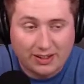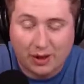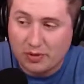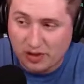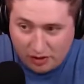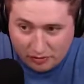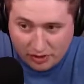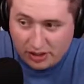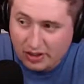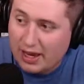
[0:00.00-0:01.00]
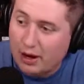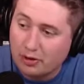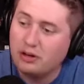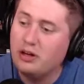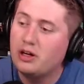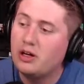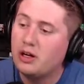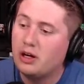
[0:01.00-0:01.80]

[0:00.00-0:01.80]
because that was our real encounter,